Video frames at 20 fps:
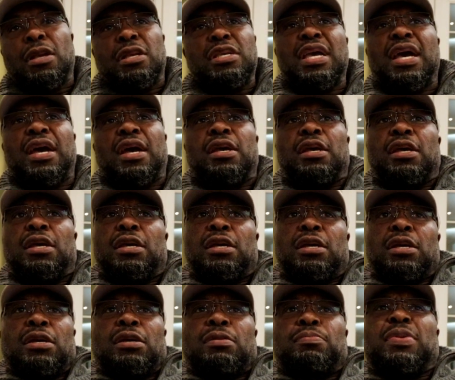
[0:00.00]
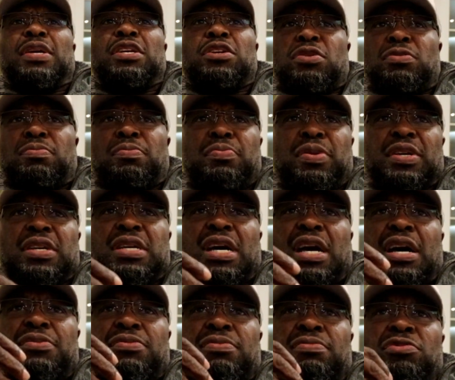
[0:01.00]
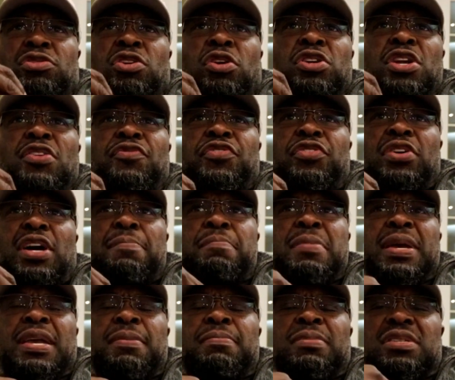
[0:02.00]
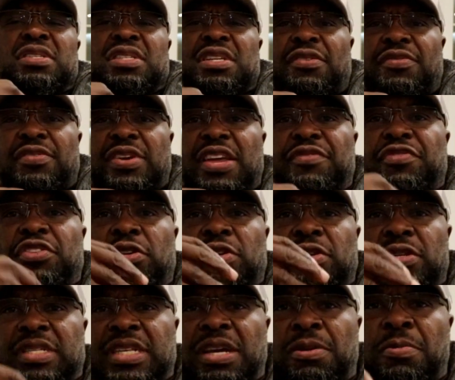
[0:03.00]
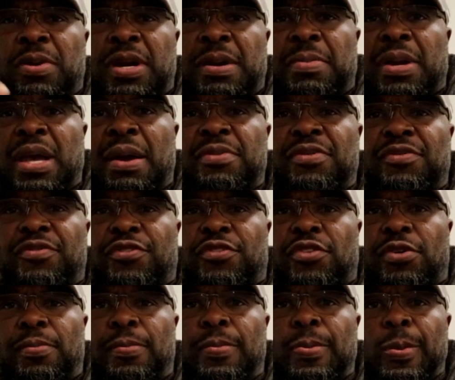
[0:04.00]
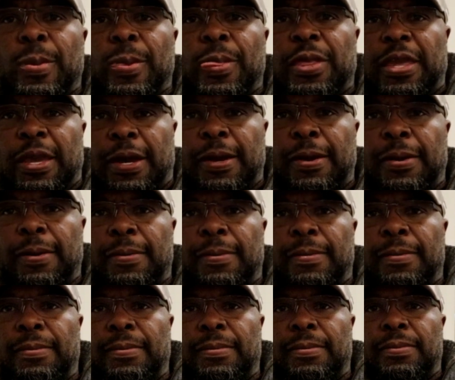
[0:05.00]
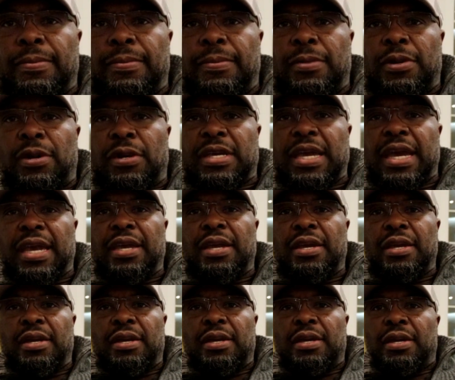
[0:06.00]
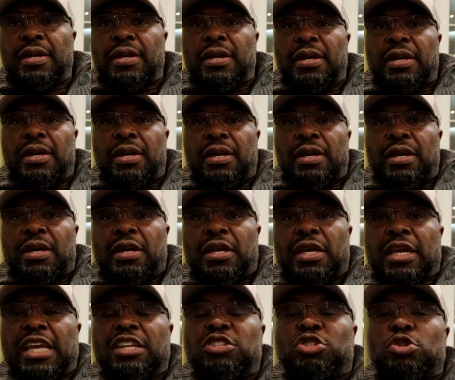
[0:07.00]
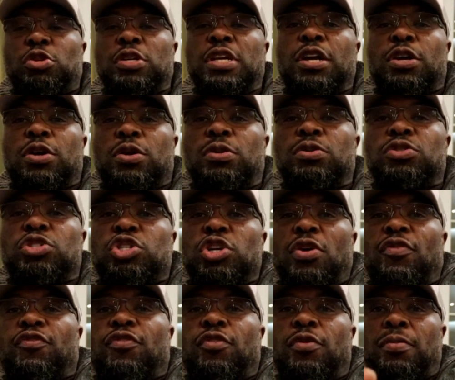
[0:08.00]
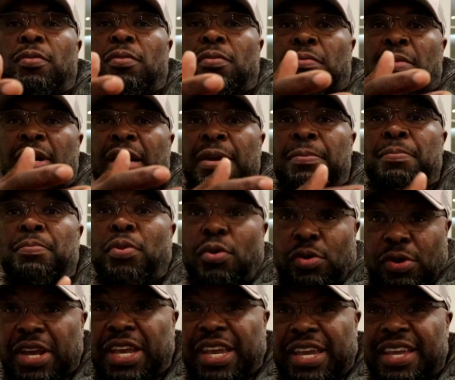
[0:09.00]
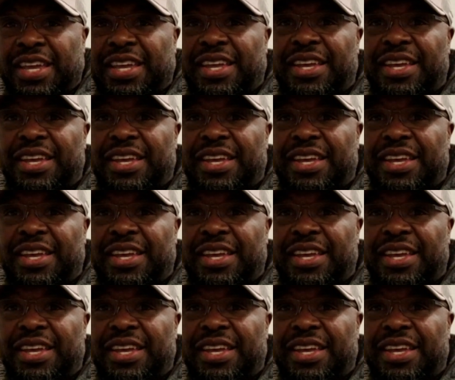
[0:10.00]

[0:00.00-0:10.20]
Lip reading: Yeah, but you could, but I don't know if I'm making myself clear, if you can understand where I'm coming from. Yeah? Okay? He's doing a good job for my boy,